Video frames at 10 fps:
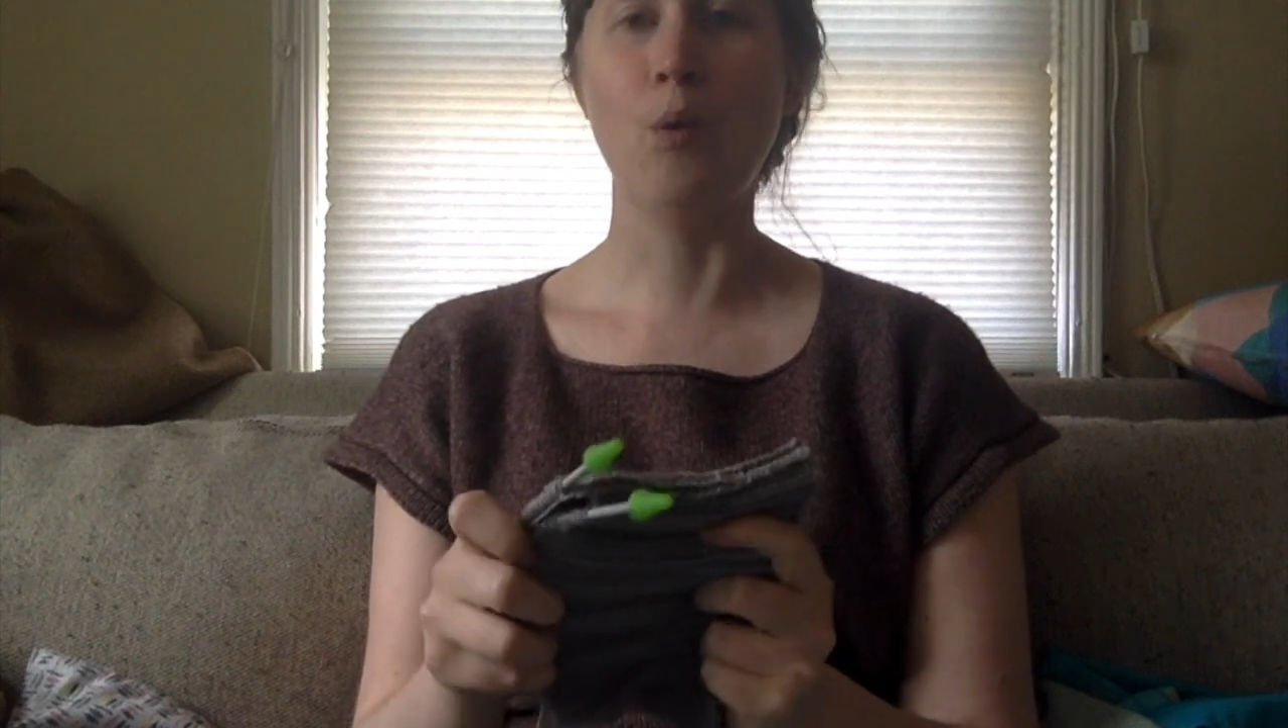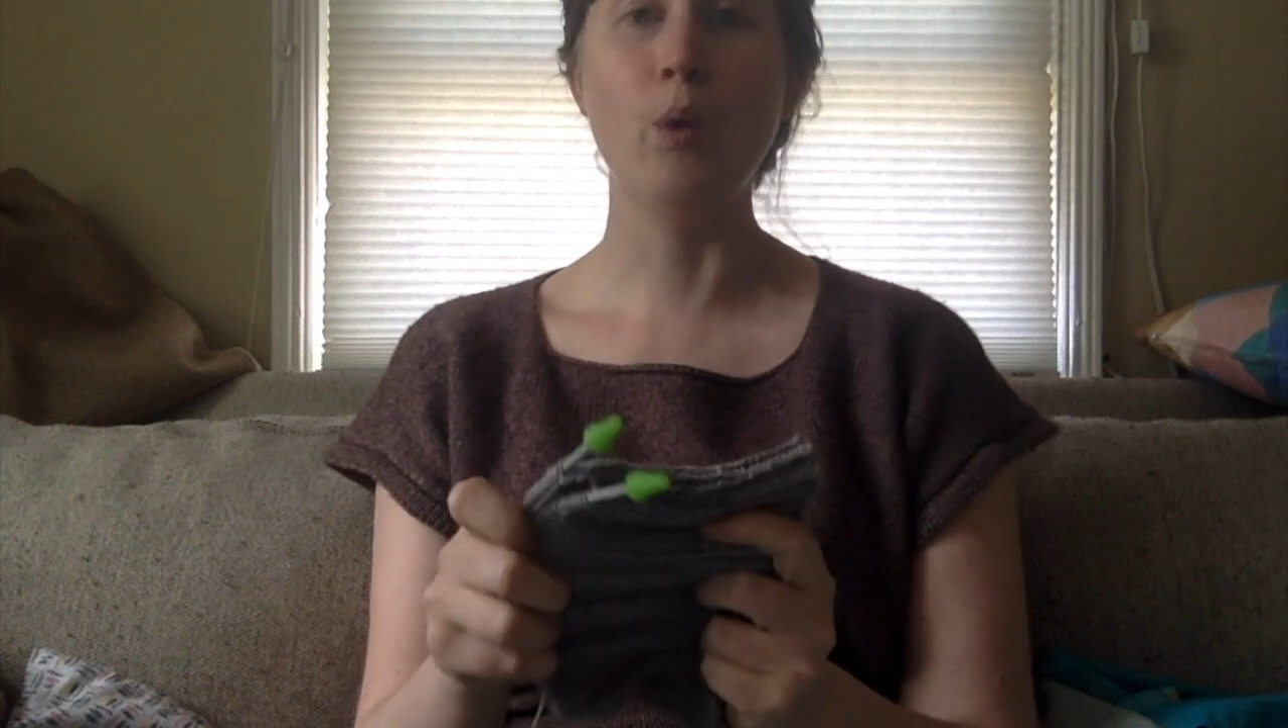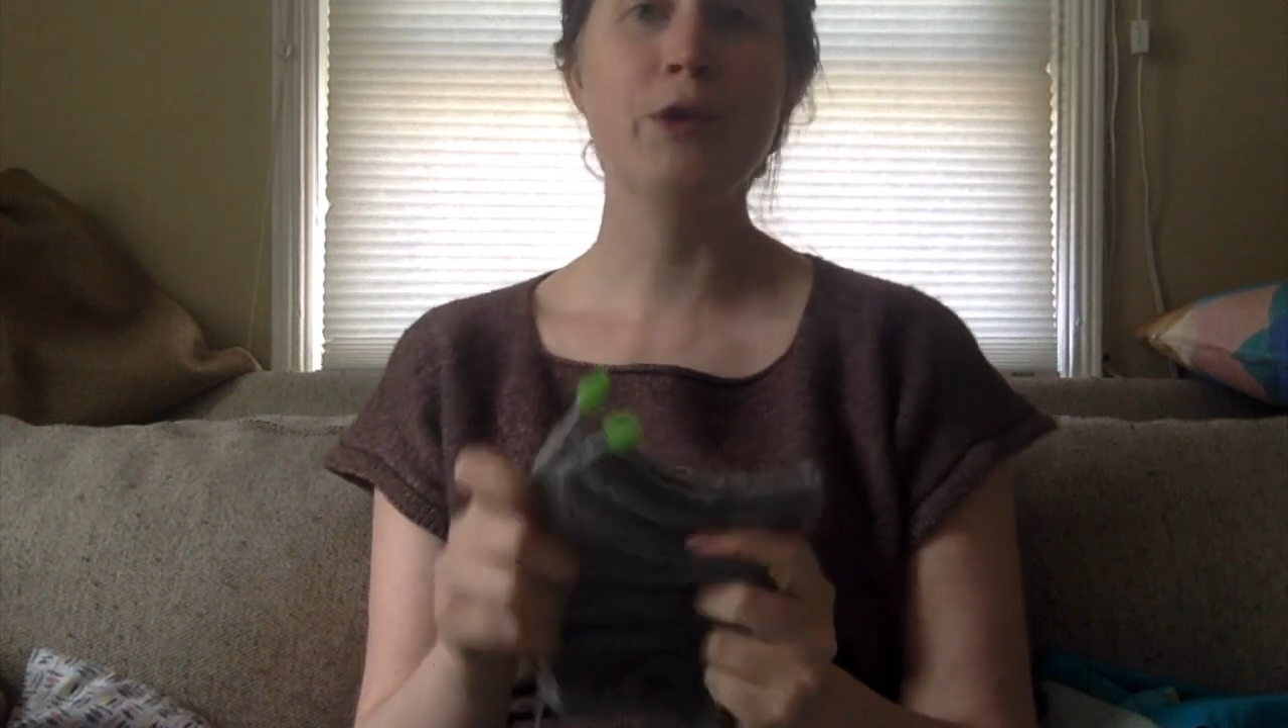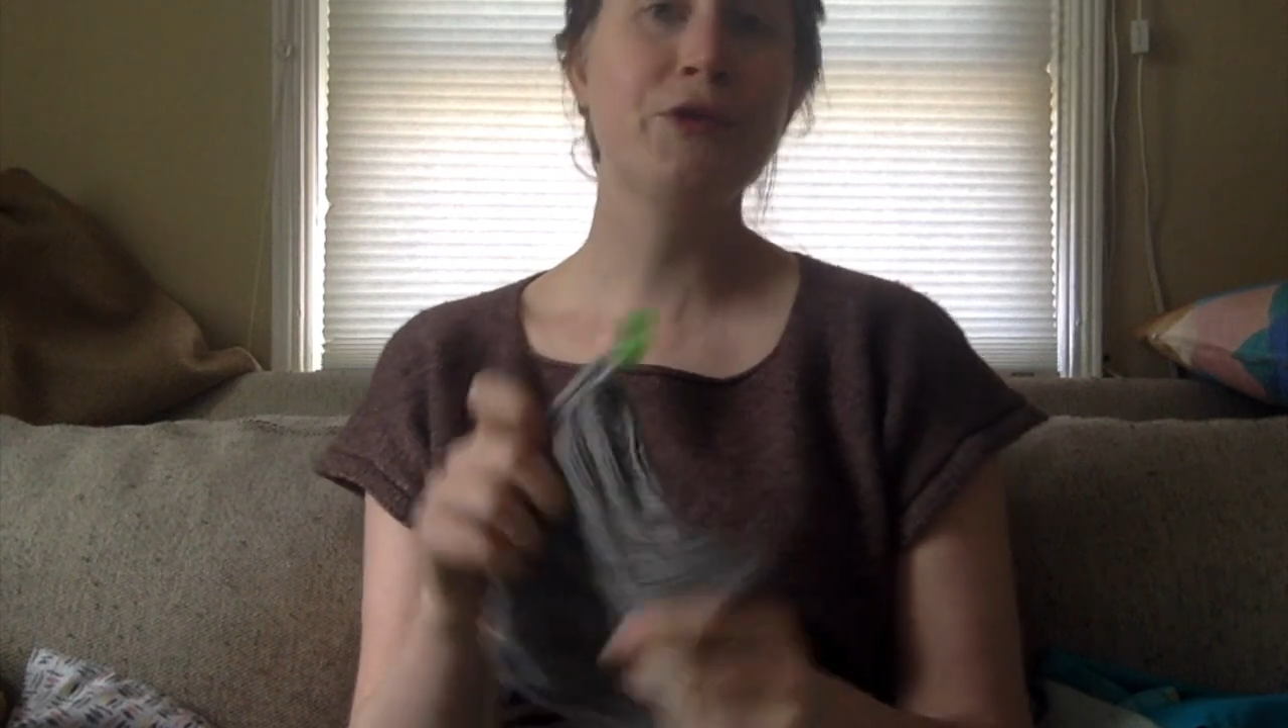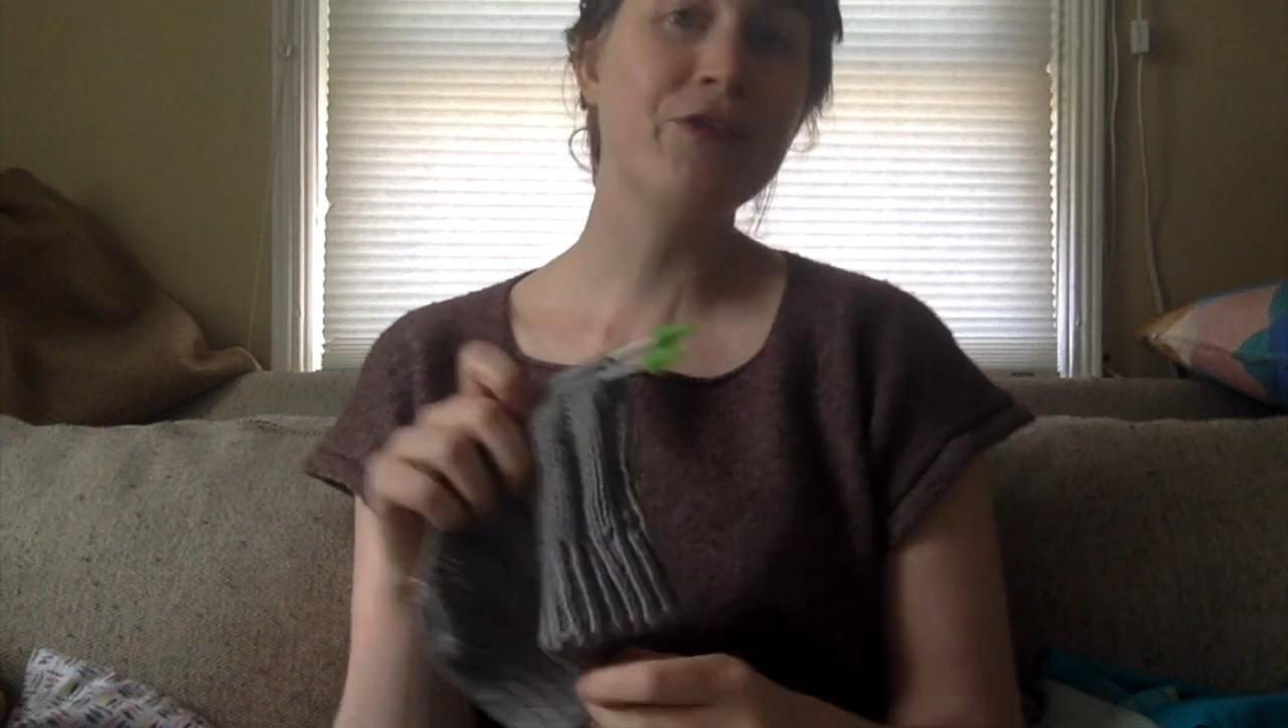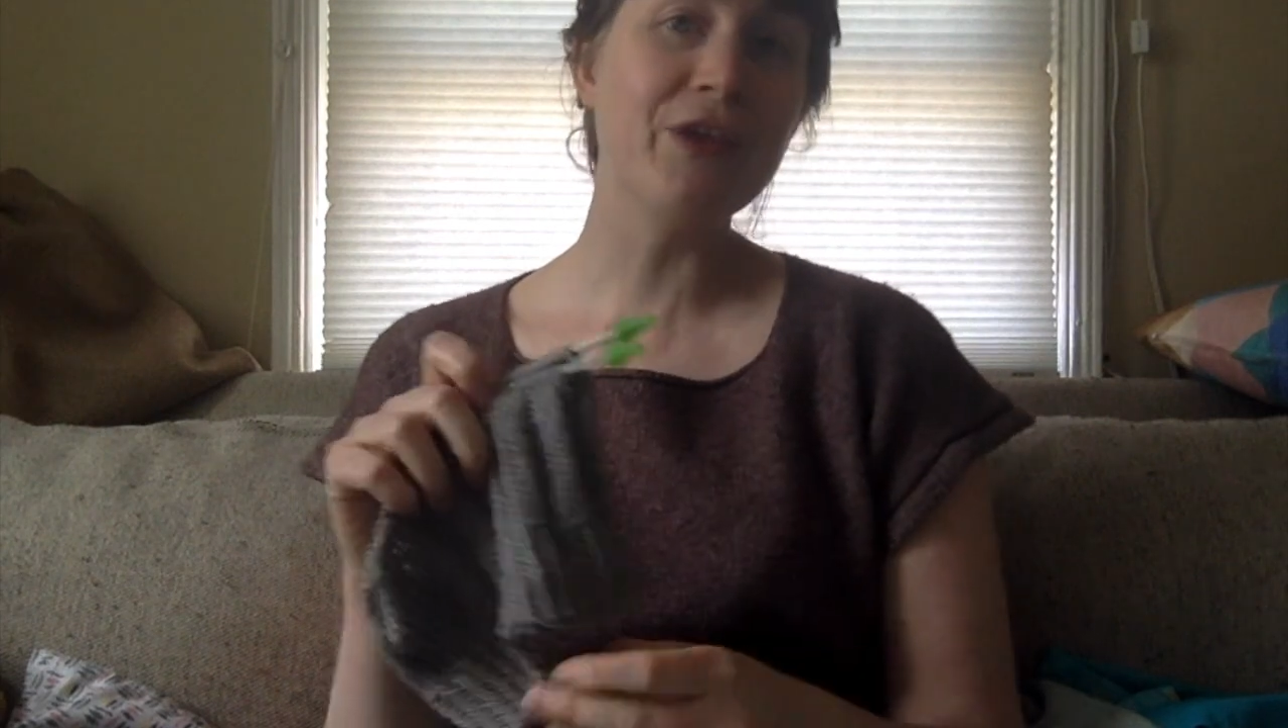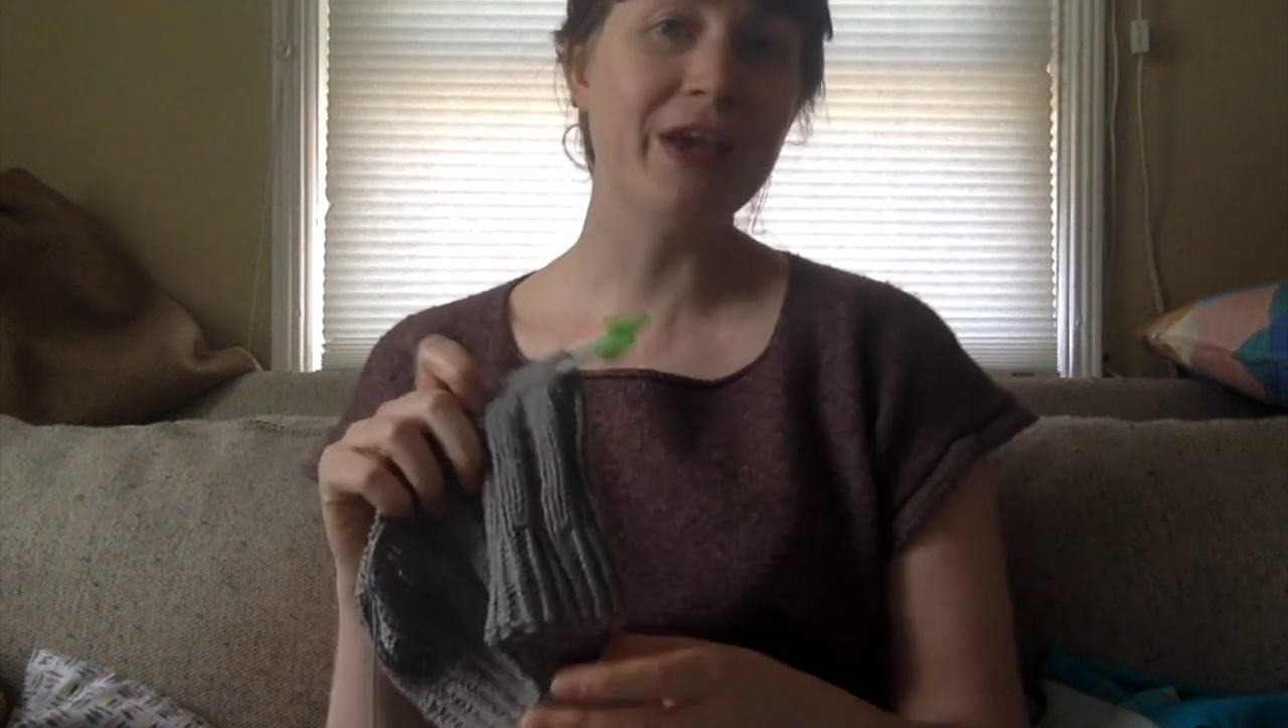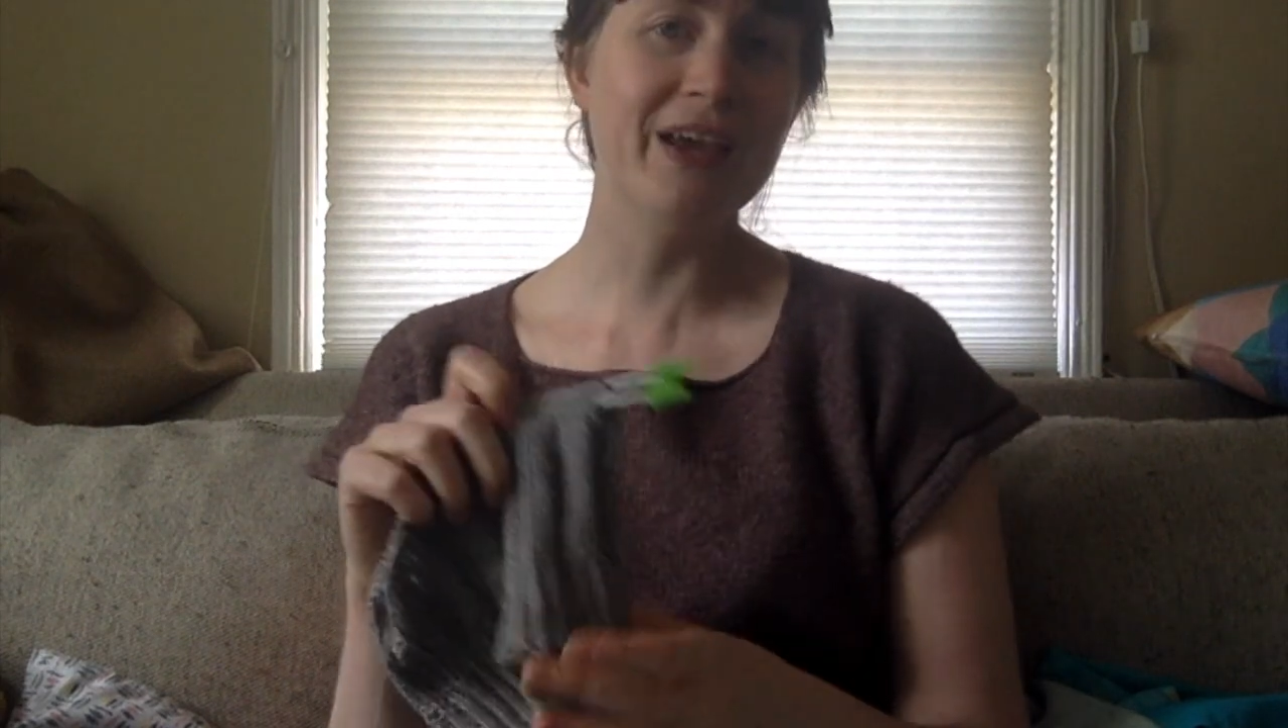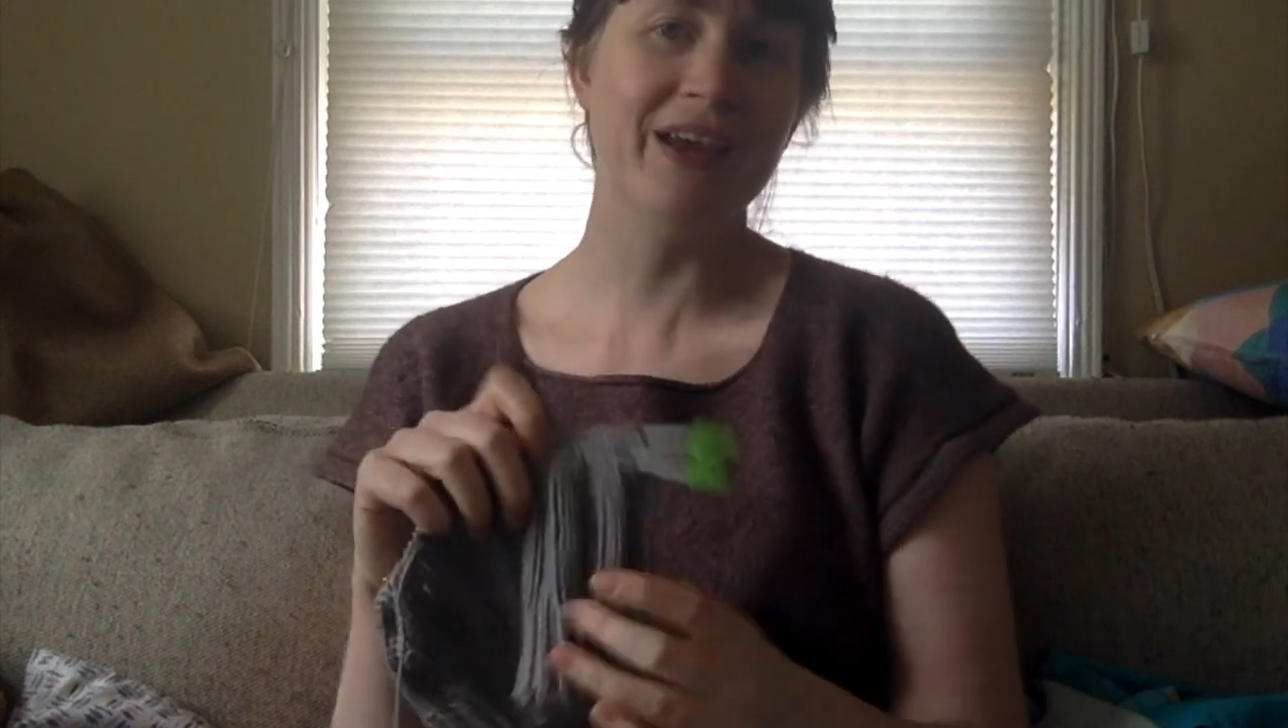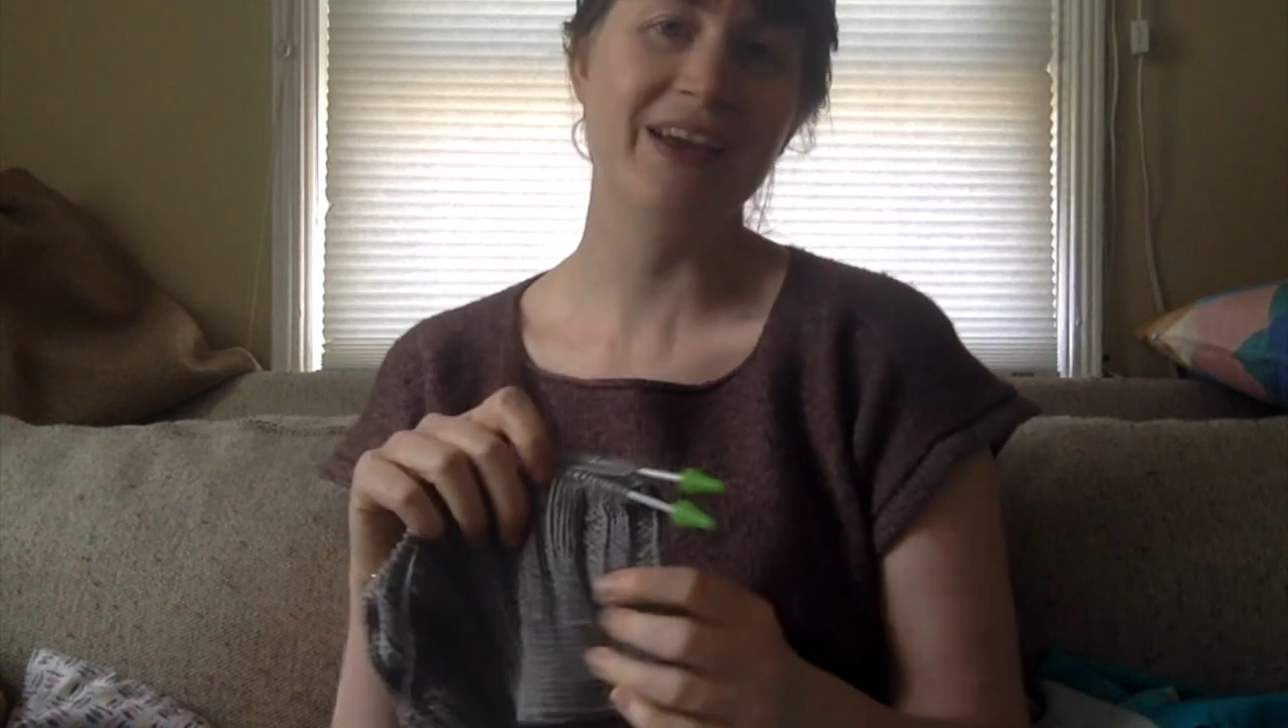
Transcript: we'll see